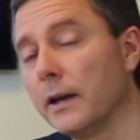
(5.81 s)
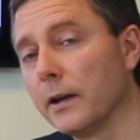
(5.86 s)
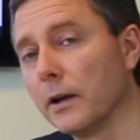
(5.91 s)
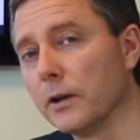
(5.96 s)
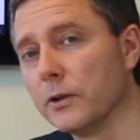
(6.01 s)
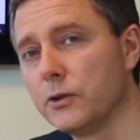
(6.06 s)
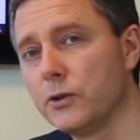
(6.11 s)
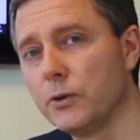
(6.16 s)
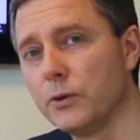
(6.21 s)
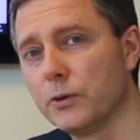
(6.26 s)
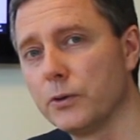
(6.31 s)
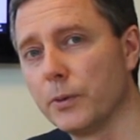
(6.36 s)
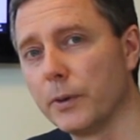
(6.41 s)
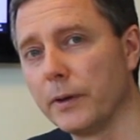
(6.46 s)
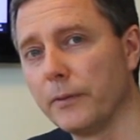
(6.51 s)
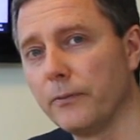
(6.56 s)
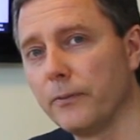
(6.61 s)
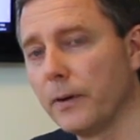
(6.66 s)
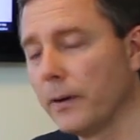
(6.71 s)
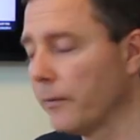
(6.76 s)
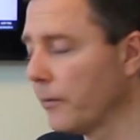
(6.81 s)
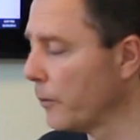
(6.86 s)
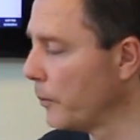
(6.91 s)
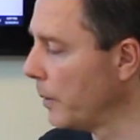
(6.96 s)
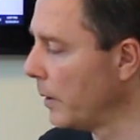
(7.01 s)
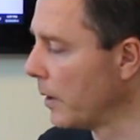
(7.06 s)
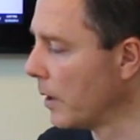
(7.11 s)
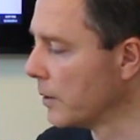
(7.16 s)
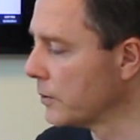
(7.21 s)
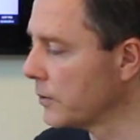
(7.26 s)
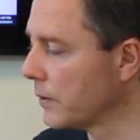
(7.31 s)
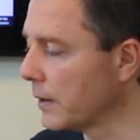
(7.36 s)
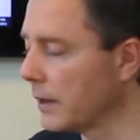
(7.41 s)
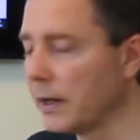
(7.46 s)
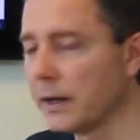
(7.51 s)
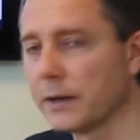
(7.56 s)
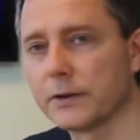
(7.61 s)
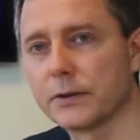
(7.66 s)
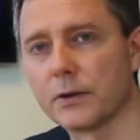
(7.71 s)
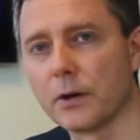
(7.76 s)
and on June 25th, we launched the
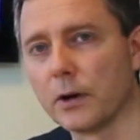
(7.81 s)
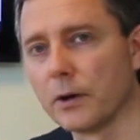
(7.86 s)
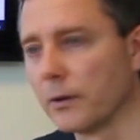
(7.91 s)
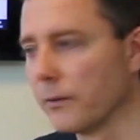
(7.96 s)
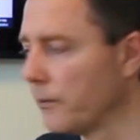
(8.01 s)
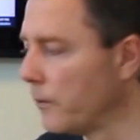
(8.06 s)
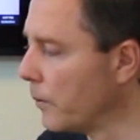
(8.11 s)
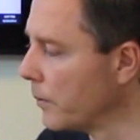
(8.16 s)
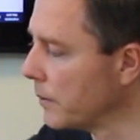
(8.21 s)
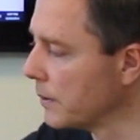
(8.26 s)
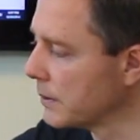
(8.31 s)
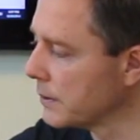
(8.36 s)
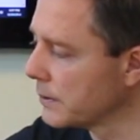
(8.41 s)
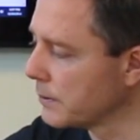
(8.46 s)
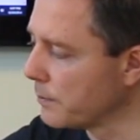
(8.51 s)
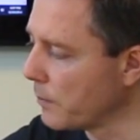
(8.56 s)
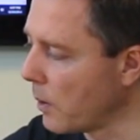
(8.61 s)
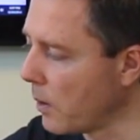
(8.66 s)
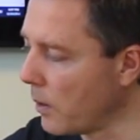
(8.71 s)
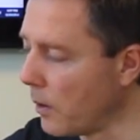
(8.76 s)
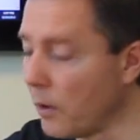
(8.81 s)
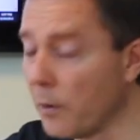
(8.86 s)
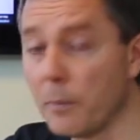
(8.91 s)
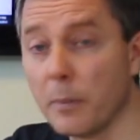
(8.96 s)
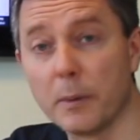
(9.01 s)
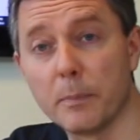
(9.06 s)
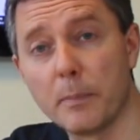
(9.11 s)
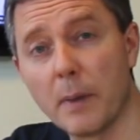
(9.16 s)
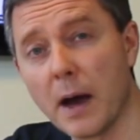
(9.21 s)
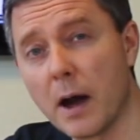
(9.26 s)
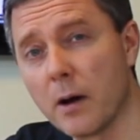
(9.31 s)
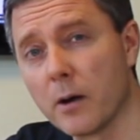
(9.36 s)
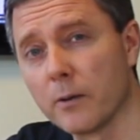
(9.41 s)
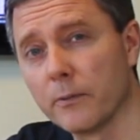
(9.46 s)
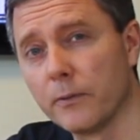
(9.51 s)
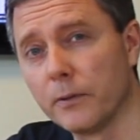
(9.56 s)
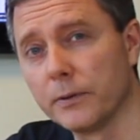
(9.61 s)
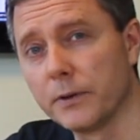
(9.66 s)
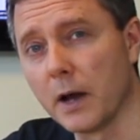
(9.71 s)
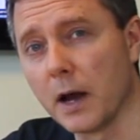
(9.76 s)
Kickstarter for this small but
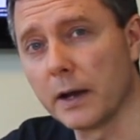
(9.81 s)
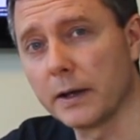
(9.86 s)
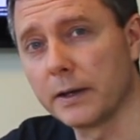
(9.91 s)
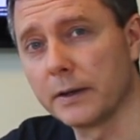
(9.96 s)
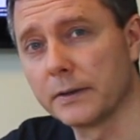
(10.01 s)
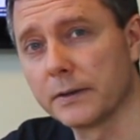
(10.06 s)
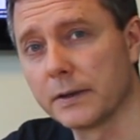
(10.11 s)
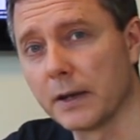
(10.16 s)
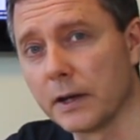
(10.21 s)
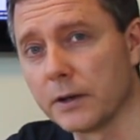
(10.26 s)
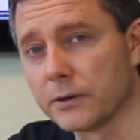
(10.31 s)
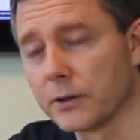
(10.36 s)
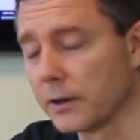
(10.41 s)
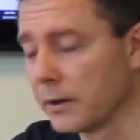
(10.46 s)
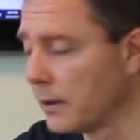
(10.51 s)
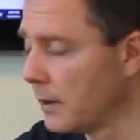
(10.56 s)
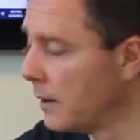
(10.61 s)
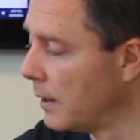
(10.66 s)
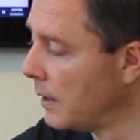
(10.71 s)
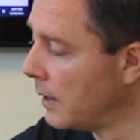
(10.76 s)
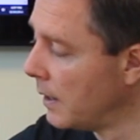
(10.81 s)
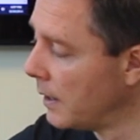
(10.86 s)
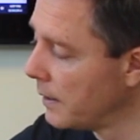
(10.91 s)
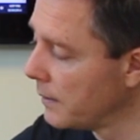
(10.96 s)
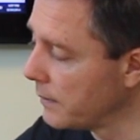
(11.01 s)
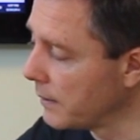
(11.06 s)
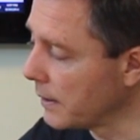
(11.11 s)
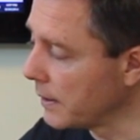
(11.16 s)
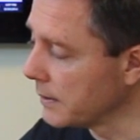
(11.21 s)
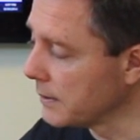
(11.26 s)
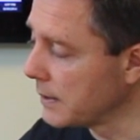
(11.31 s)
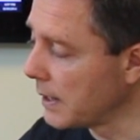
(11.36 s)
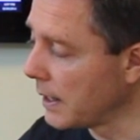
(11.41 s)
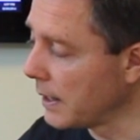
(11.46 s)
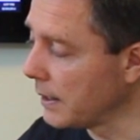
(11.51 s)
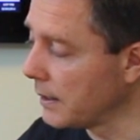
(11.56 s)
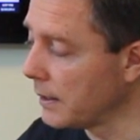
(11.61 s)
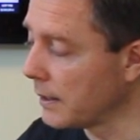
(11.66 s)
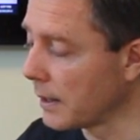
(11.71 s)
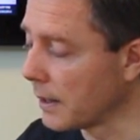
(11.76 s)
powerful docking station that can
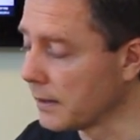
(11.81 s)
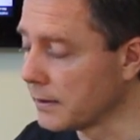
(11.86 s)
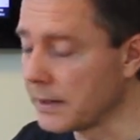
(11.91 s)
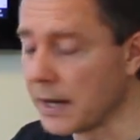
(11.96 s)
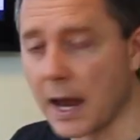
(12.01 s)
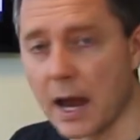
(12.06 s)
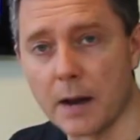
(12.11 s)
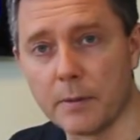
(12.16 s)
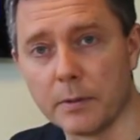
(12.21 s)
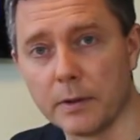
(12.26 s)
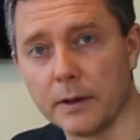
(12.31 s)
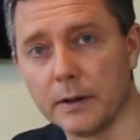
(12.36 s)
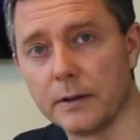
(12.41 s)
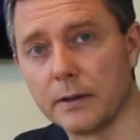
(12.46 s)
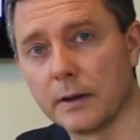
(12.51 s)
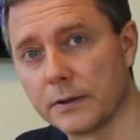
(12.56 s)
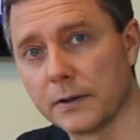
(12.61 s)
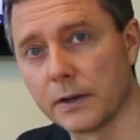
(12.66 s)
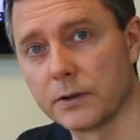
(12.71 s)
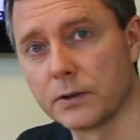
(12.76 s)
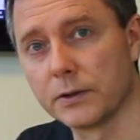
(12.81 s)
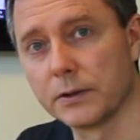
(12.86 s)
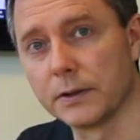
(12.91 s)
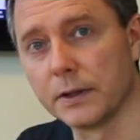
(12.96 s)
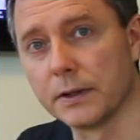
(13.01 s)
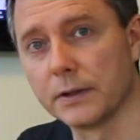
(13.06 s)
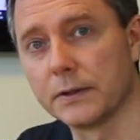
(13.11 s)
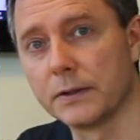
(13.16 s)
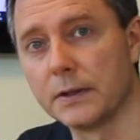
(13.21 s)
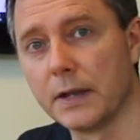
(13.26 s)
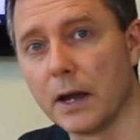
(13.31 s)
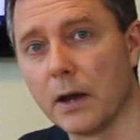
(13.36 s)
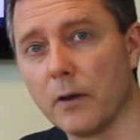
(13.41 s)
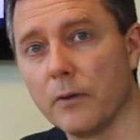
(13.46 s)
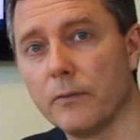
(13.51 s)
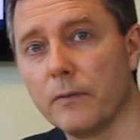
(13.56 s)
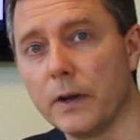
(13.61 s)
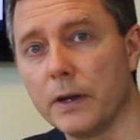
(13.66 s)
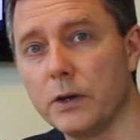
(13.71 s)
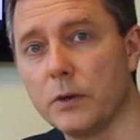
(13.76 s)
take a tablet, such as this
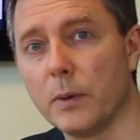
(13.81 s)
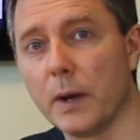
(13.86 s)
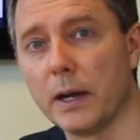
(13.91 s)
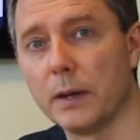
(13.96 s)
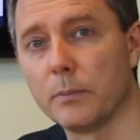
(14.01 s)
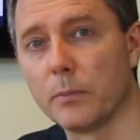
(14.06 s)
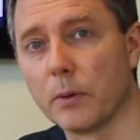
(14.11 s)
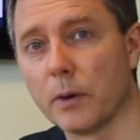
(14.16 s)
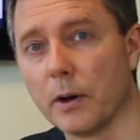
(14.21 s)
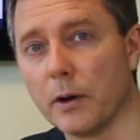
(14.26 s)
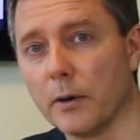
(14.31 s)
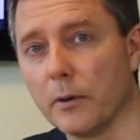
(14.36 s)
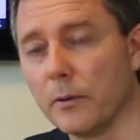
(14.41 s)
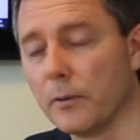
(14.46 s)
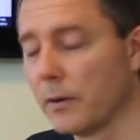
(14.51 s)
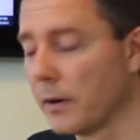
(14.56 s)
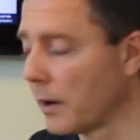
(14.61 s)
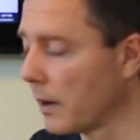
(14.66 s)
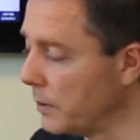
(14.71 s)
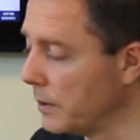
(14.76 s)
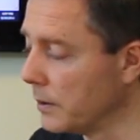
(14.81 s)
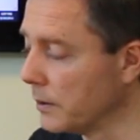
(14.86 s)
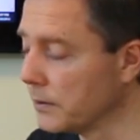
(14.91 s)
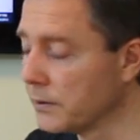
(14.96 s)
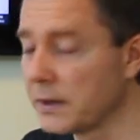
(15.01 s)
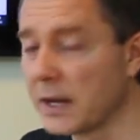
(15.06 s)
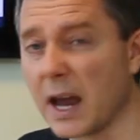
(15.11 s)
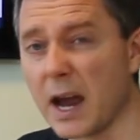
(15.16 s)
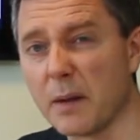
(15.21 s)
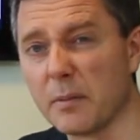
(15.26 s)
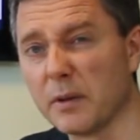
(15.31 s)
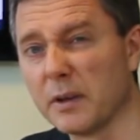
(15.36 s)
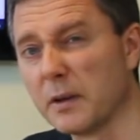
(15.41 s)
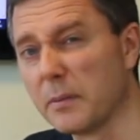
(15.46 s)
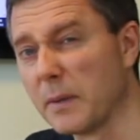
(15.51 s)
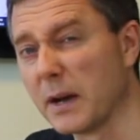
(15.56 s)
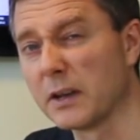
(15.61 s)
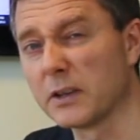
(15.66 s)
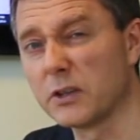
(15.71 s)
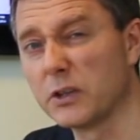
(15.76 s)
Dell Venue 8 Pro Windows tablet,
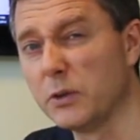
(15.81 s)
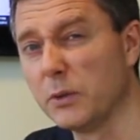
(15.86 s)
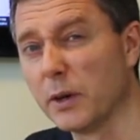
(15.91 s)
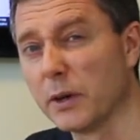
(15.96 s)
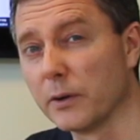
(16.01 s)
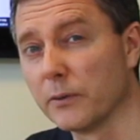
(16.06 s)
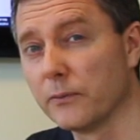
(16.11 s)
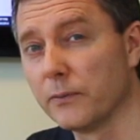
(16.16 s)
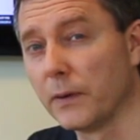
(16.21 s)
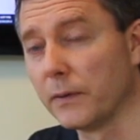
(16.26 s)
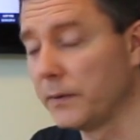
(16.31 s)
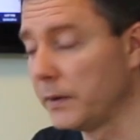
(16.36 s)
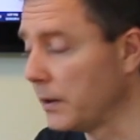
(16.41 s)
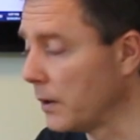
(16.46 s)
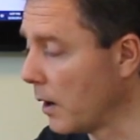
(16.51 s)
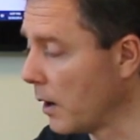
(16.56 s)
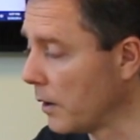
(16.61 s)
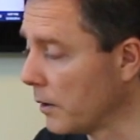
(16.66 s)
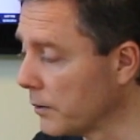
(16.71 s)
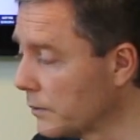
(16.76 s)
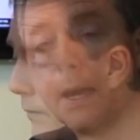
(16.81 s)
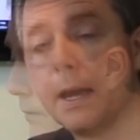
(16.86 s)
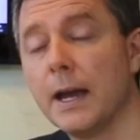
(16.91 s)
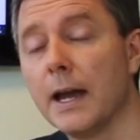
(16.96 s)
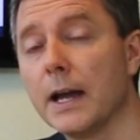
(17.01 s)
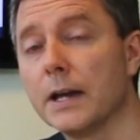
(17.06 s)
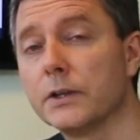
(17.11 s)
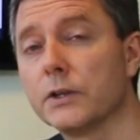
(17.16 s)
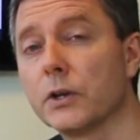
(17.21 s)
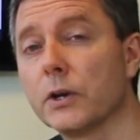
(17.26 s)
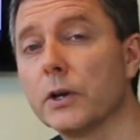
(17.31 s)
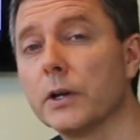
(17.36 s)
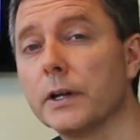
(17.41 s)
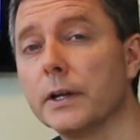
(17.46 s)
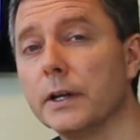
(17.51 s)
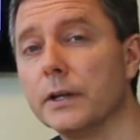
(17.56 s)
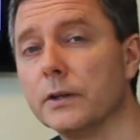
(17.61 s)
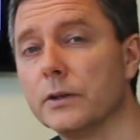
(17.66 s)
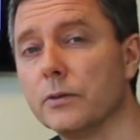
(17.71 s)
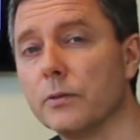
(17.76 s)
about $250, and turn
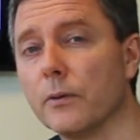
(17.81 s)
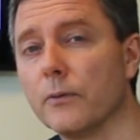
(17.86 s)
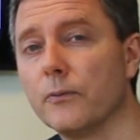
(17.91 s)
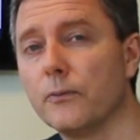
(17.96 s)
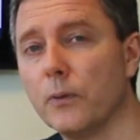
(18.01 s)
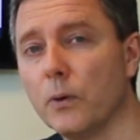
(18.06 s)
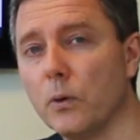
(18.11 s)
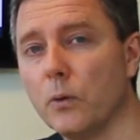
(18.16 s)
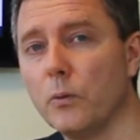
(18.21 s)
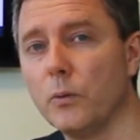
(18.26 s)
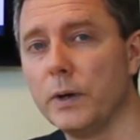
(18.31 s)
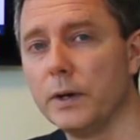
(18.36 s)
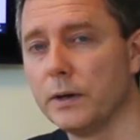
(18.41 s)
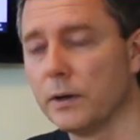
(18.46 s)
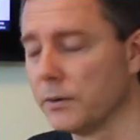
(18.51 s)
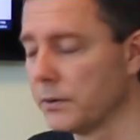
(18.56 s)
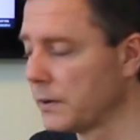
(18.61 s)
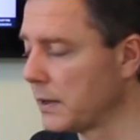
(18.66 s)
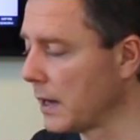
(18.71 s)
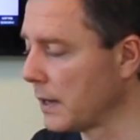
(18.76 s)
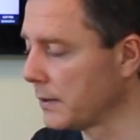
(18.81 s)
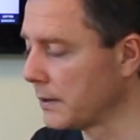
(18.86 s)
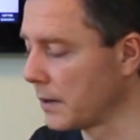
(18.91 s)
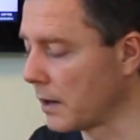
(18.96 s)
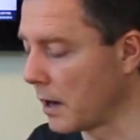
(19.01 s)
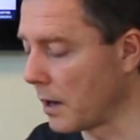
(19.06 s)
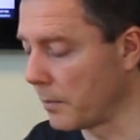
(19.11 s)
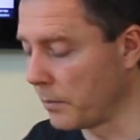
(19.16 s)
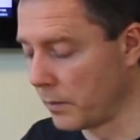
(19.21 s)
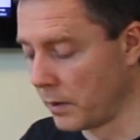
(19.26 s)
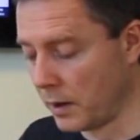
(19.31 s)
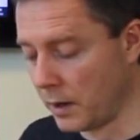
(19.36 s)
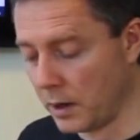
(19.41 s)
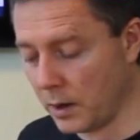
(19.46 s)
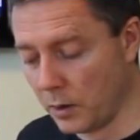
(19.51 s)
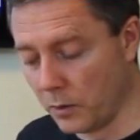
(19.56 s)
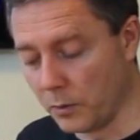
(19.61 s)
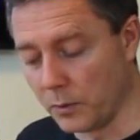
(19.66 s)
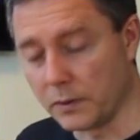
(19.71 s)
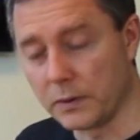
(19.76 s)
it into a full Windows desktop
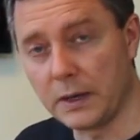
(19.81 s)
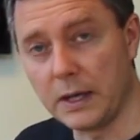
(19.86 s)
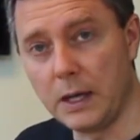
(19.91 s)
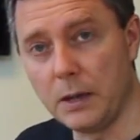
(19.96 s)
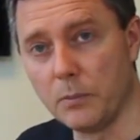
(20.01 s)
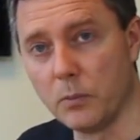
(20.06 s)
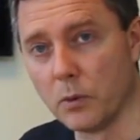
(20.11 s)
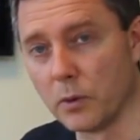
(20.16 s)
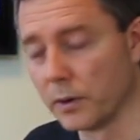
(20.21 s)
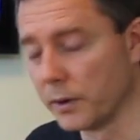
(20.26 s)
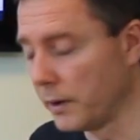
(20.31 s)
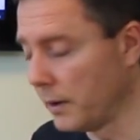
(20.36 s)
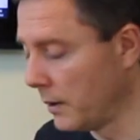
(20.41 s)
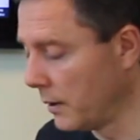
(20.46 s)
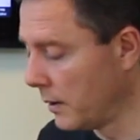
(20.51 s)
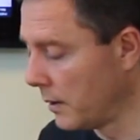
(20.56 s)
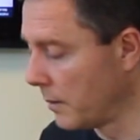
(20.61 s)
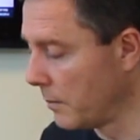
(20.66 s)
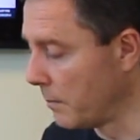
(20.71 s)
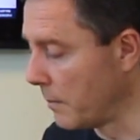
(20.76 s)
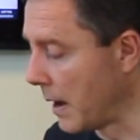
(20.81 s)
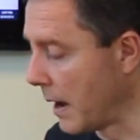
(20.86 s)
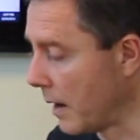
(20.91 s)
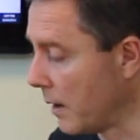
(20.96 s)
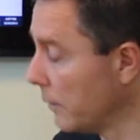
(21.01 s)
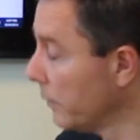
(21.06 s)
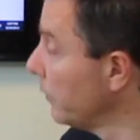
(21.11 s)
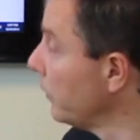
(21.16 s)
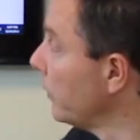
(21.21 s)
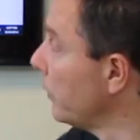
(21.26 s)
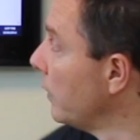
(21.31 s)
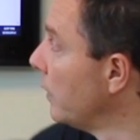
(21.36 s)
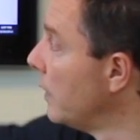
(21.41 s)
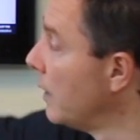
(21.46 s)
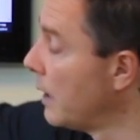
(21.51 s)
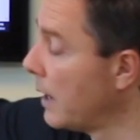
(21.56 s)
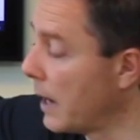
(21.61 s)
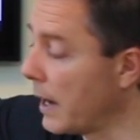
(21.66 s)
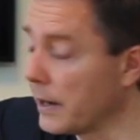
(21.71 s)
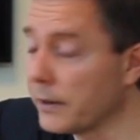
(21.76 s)
with keyboard, mouse,
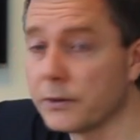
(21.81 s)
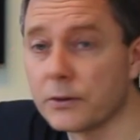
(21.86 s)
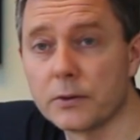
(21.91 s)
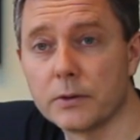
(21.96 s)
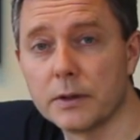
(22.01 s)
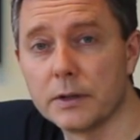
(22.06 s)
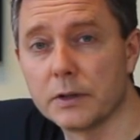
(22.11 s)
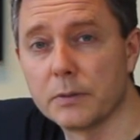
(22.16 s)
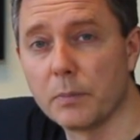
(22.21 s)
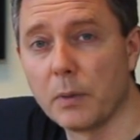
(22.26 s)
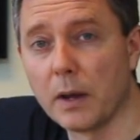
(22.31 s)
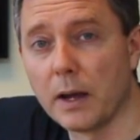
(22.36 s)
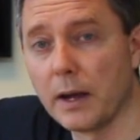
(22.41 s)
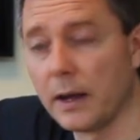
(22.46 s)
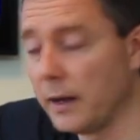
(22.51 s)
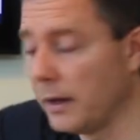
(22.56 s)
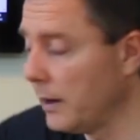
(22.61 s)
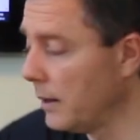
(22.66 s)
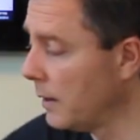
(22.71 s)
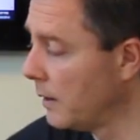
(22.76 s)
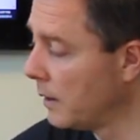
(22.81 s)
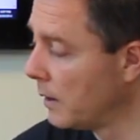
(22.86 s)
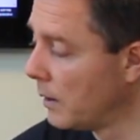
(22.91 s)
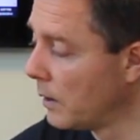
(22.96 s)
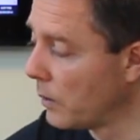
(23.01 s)
extra display,